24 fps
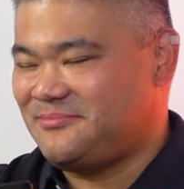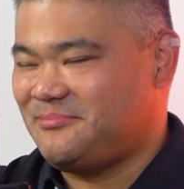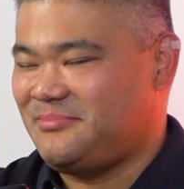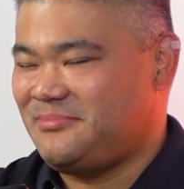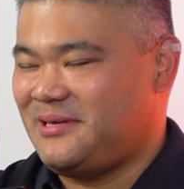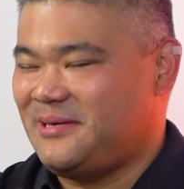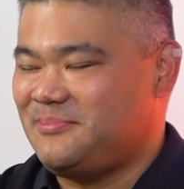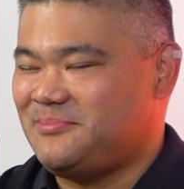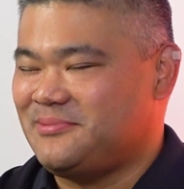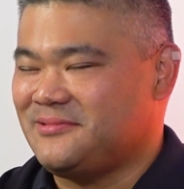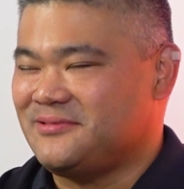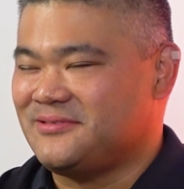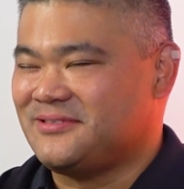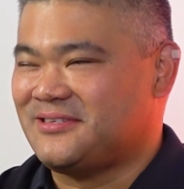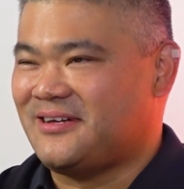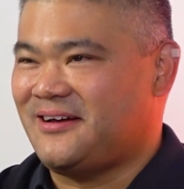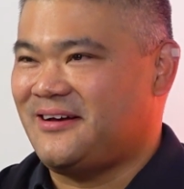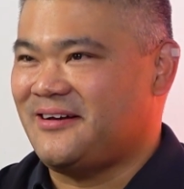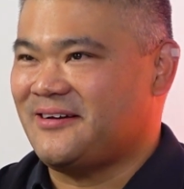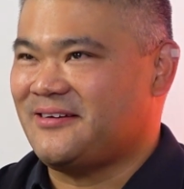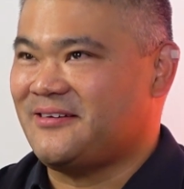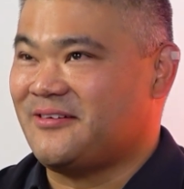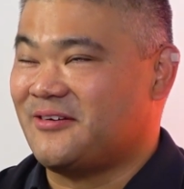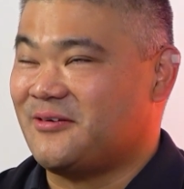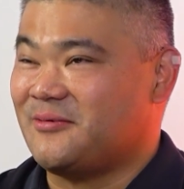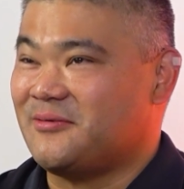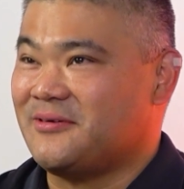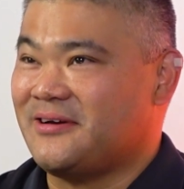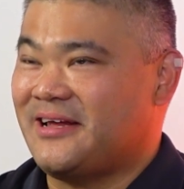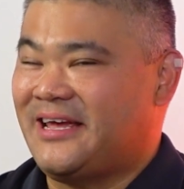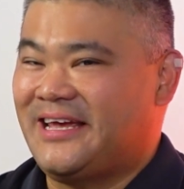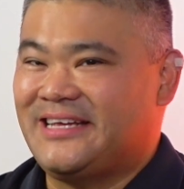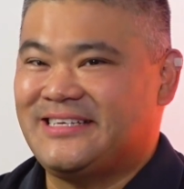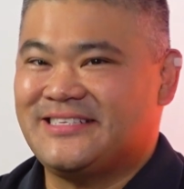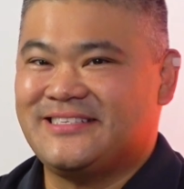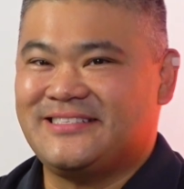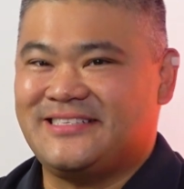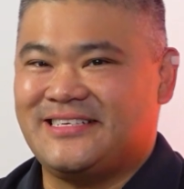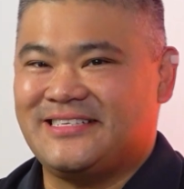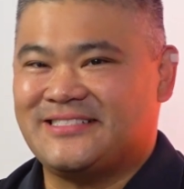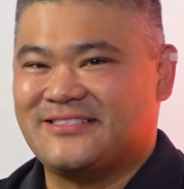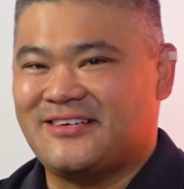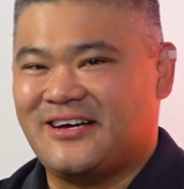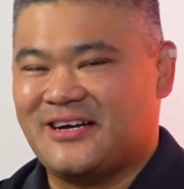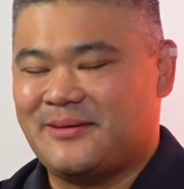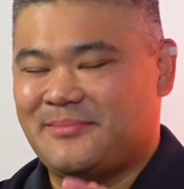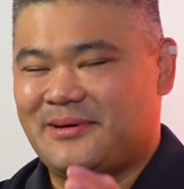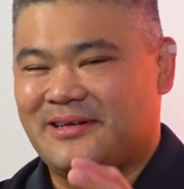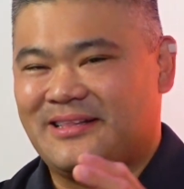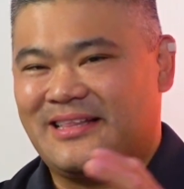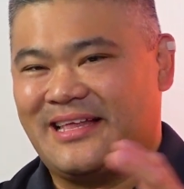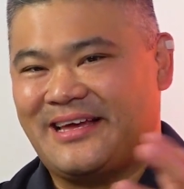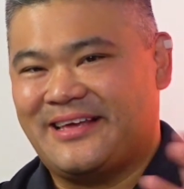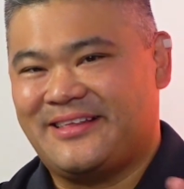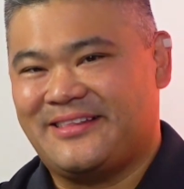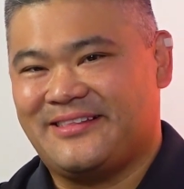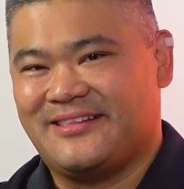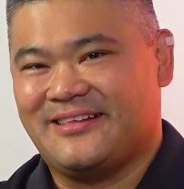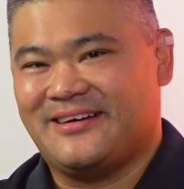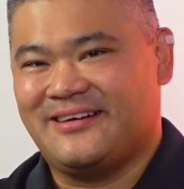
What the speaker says: people talk, or agencies talk about like